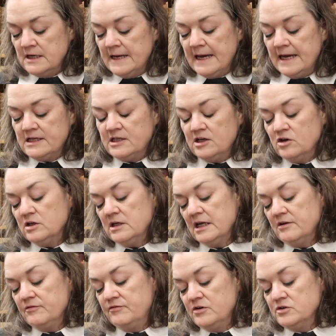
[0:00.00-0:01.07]
It looked
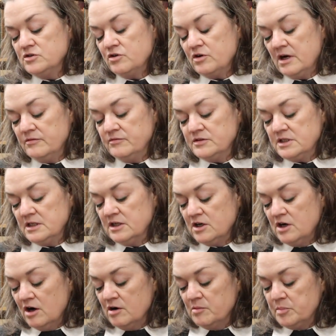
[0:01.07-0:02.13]
like a photograph until the
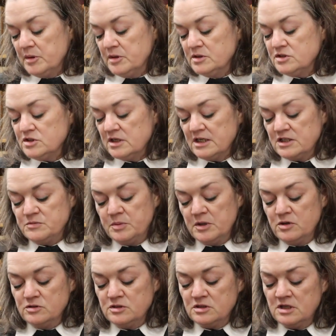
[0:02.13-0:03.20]
car bulged and
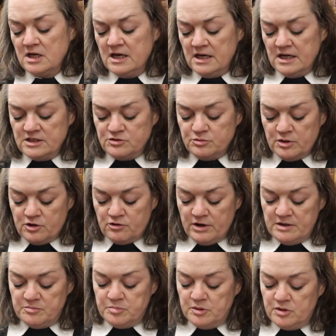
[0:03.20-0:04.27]
exploded into a
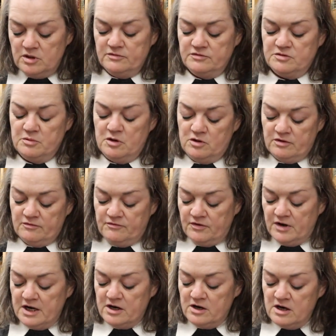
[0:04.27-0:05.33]
great ball of smoke and
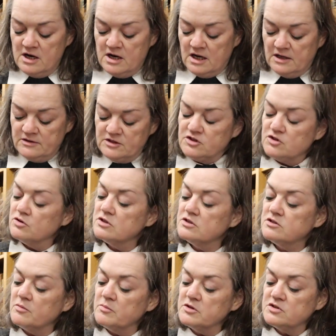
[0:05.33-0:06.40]
fire and the door
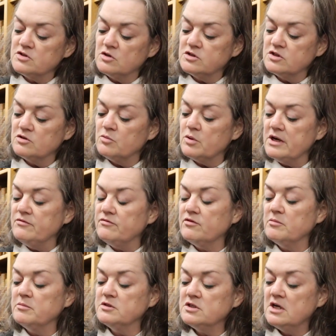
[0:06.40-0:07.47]
somersaulted away
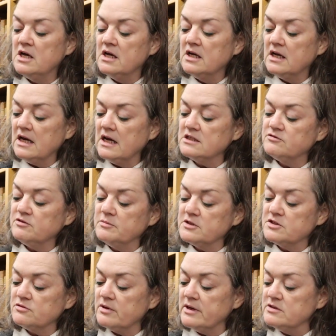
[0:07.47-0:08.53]
from it, glass from the
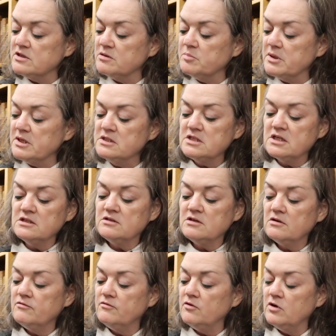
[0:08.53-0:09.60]
surrounding buildings
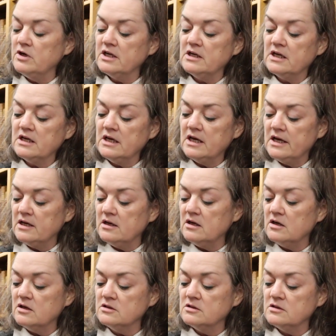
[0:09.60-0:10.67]
falling like hail
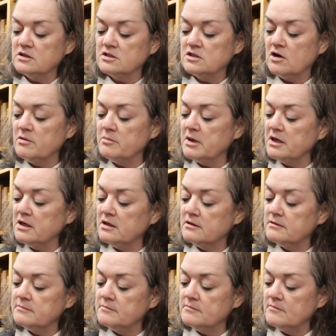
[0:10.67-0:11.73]
on the tarmac.
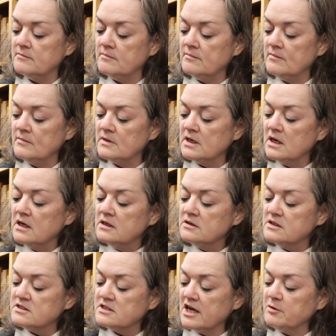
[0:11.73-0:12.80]

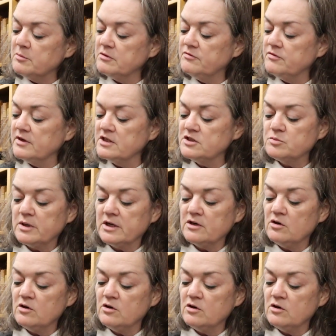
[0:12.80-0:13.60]
The segment finished where it